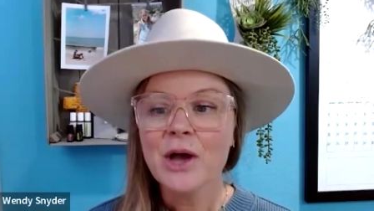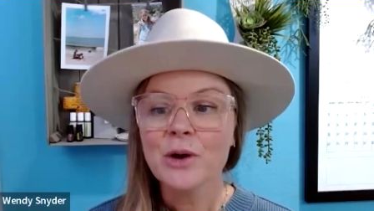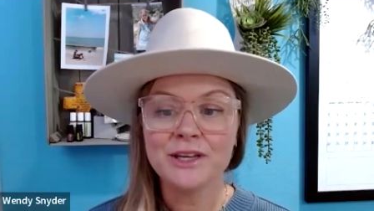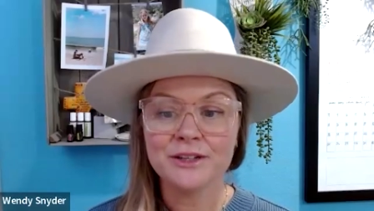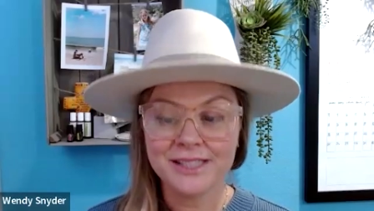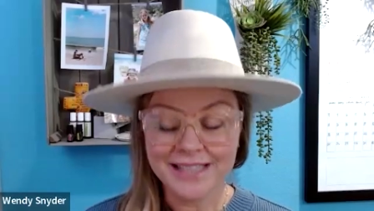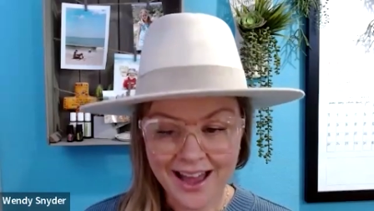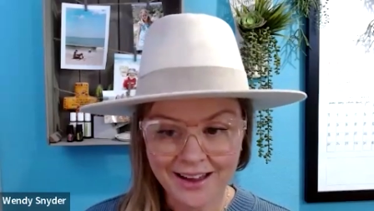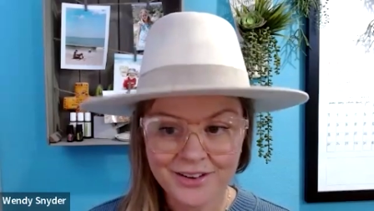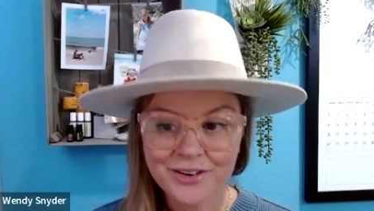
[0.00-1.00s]
When you're
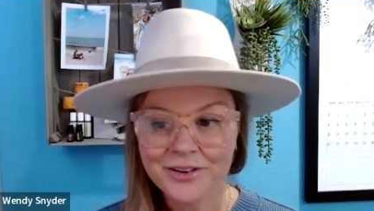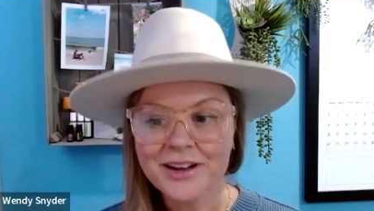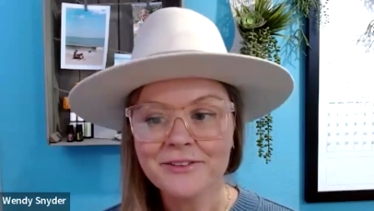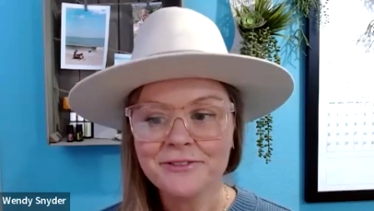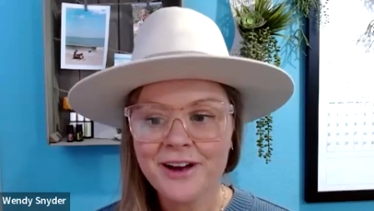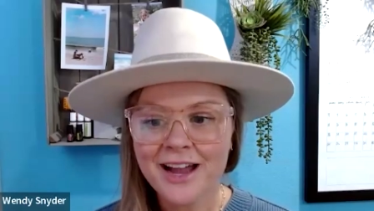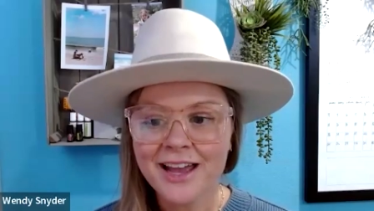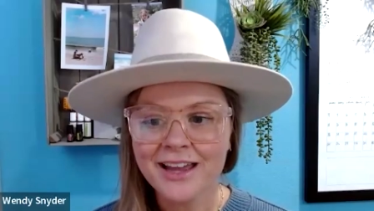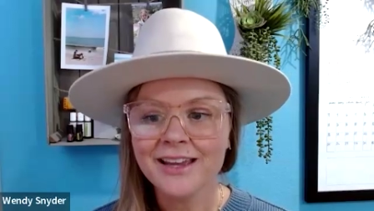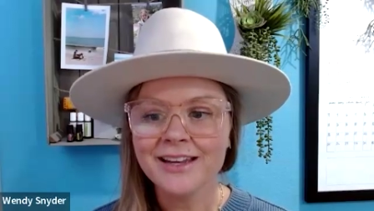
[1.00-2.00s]
sad or
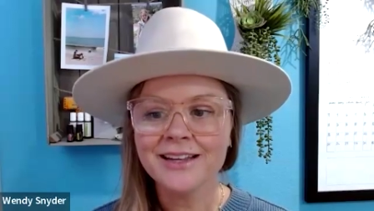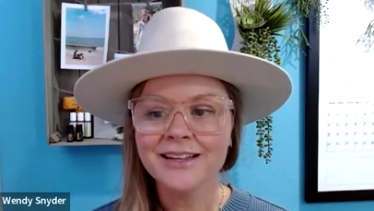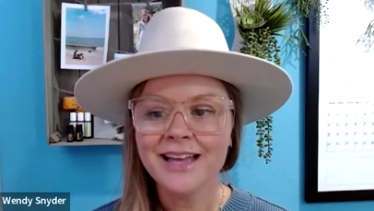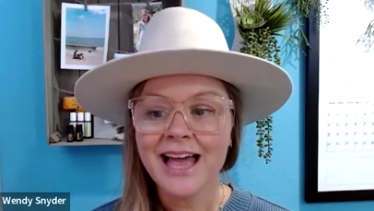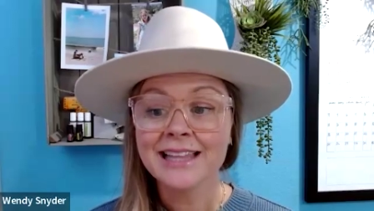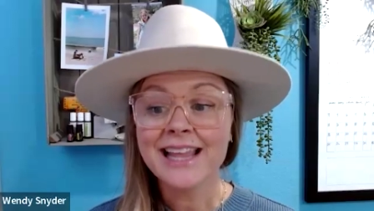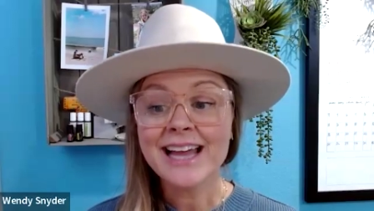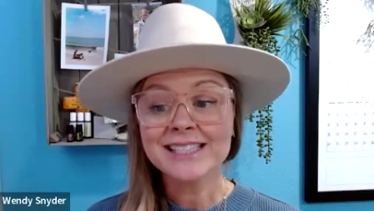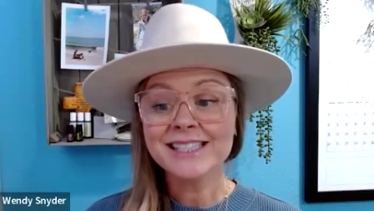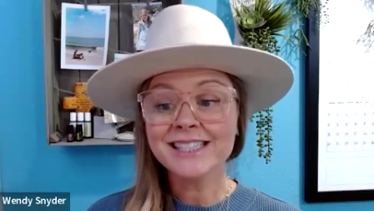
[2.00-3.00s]
afraid,
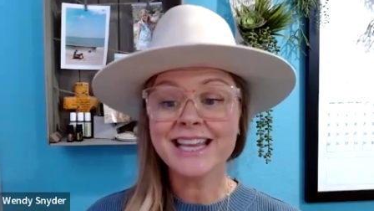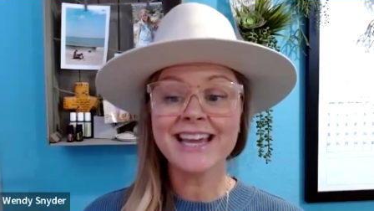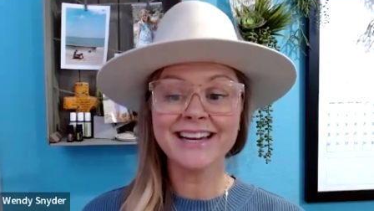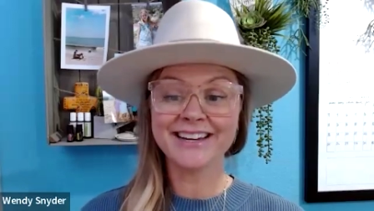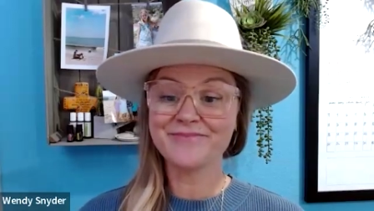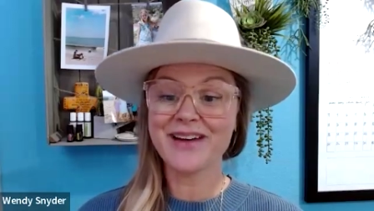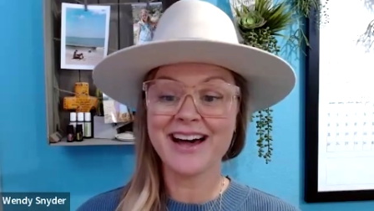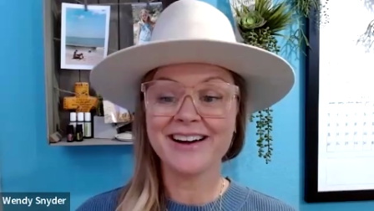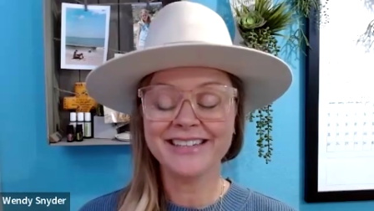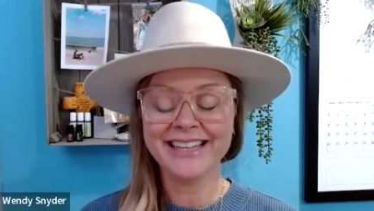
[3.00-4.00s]
let's sing
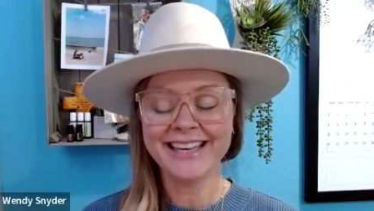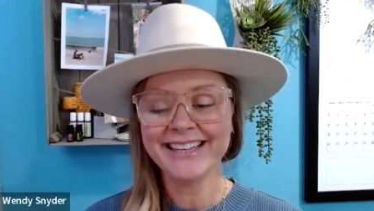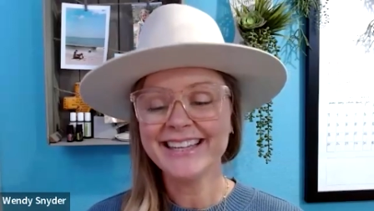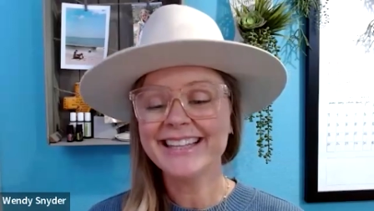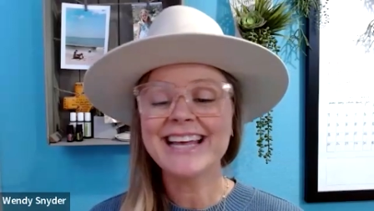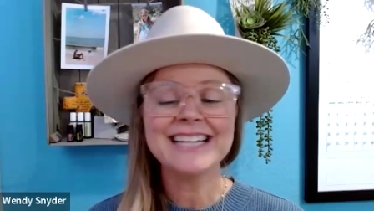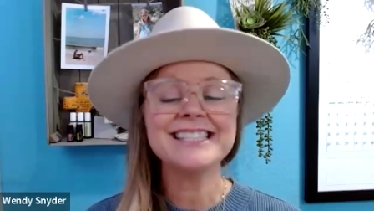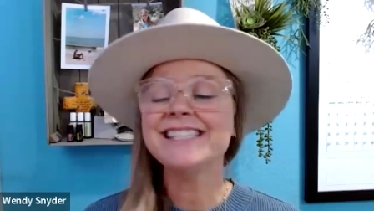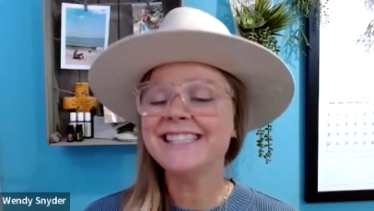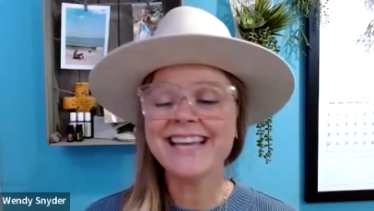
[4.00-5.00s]
about it.
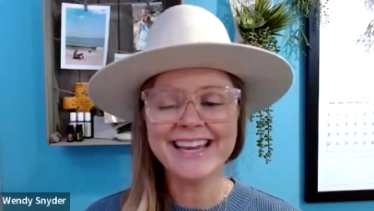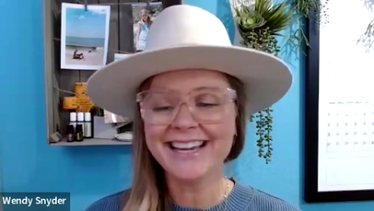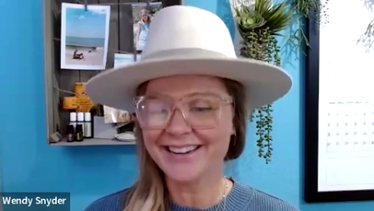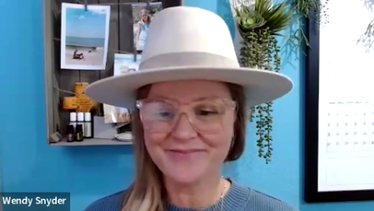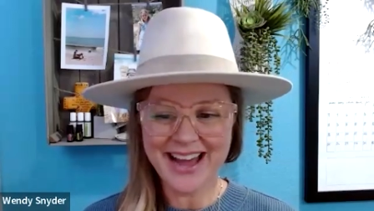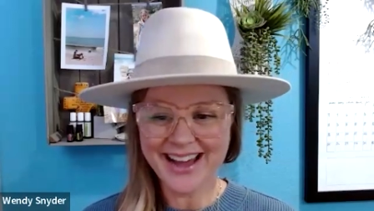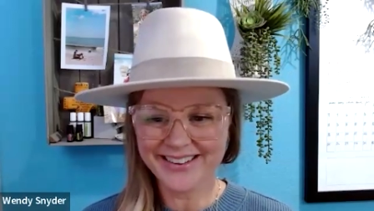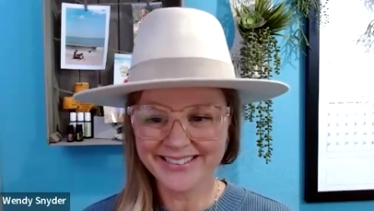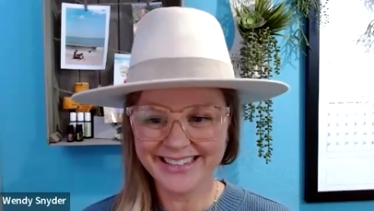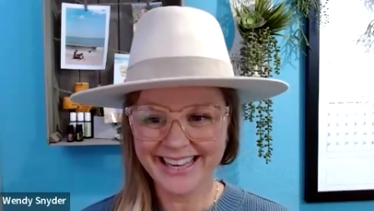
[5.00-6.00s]
Let's sing
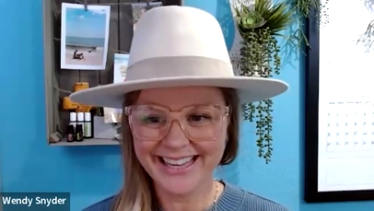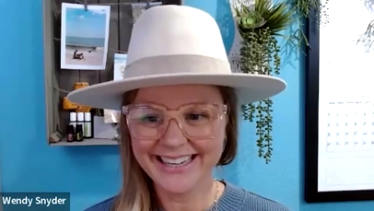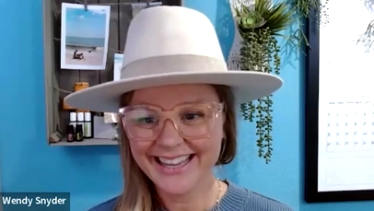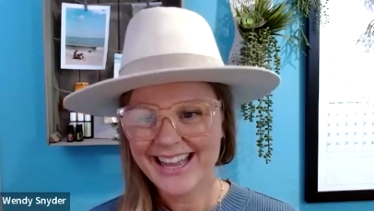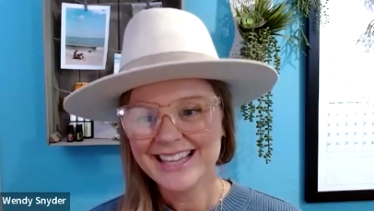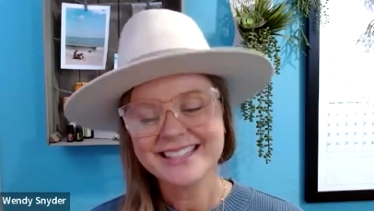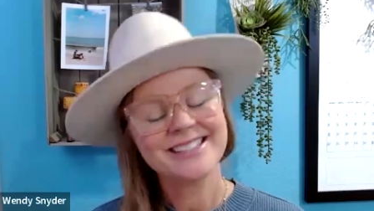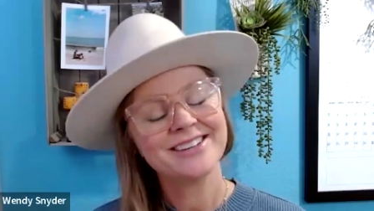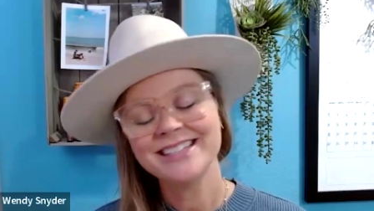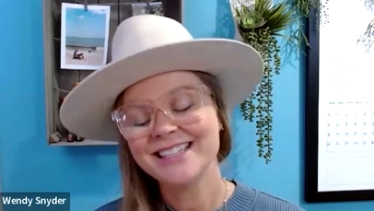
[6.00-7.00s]
about it,
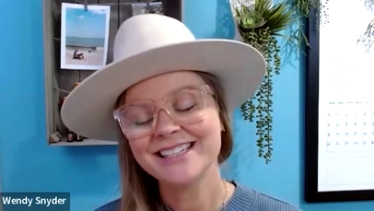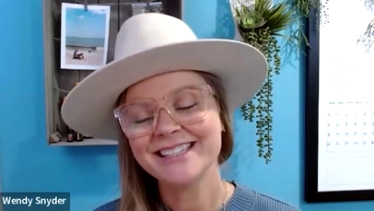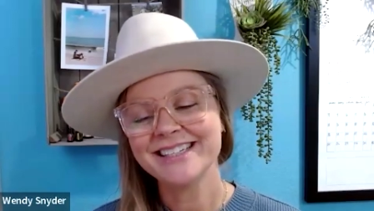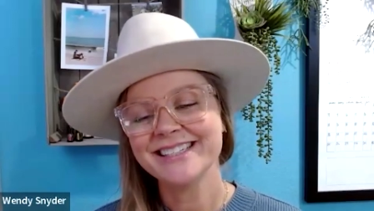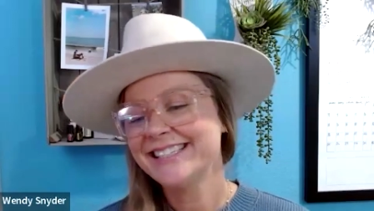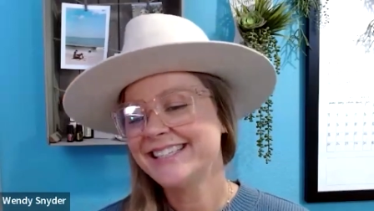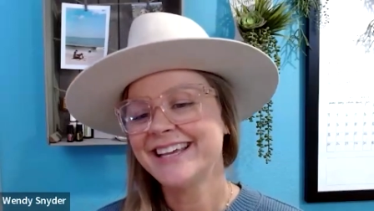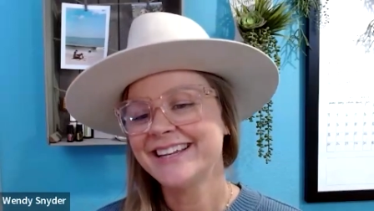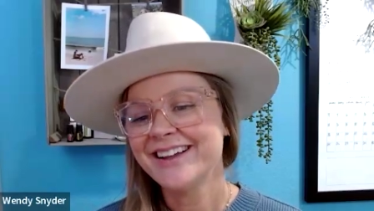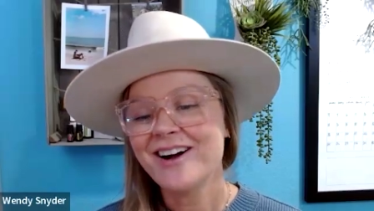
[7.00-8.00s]
so it doesn't
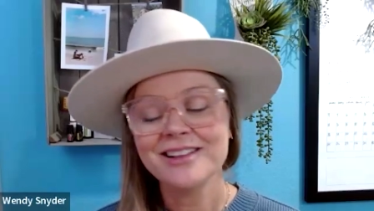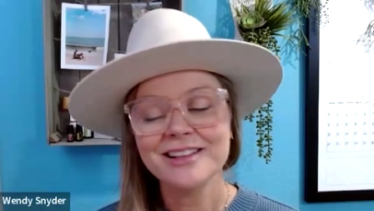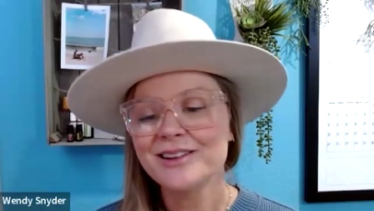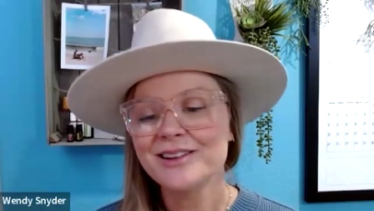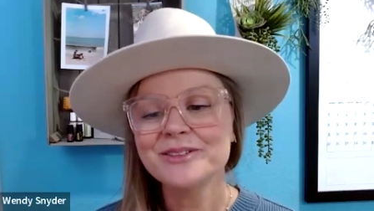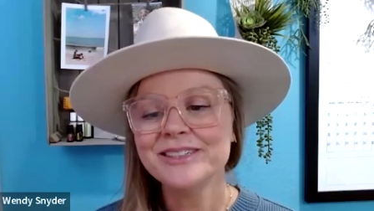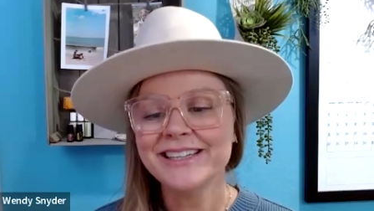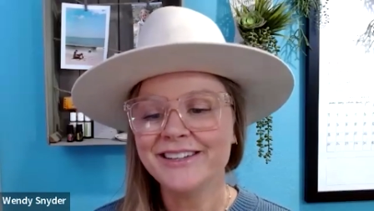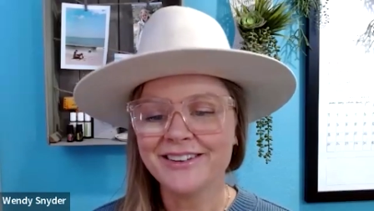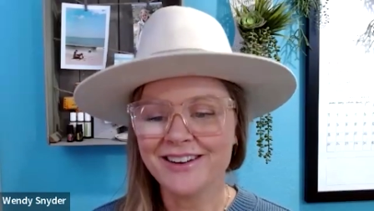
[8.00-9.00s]
sit all alone
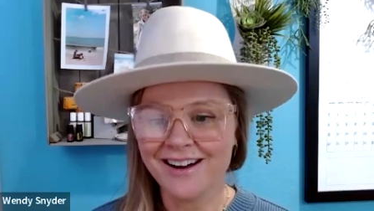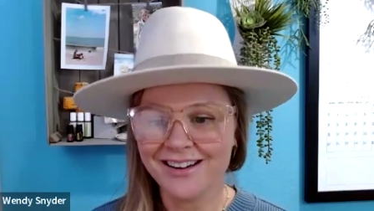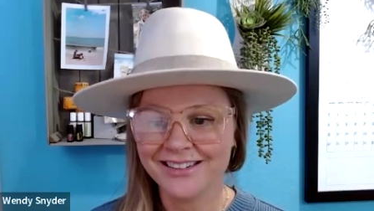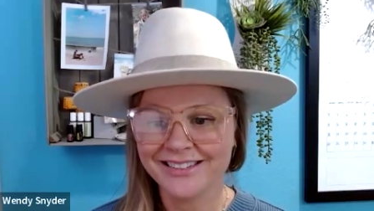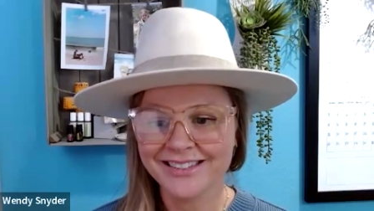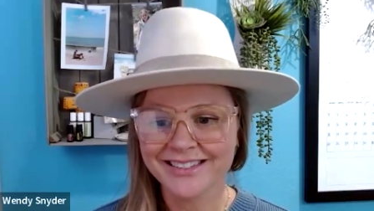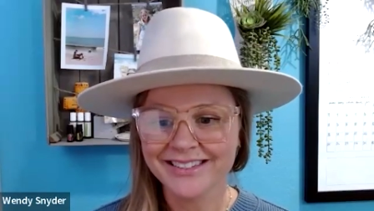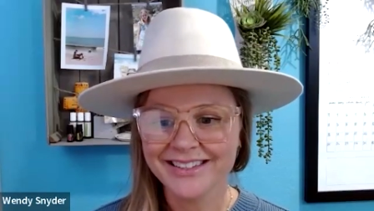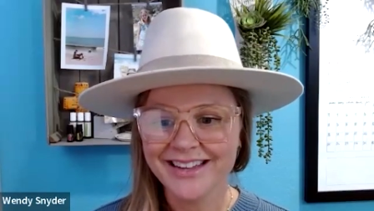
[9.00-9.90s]
in your heart.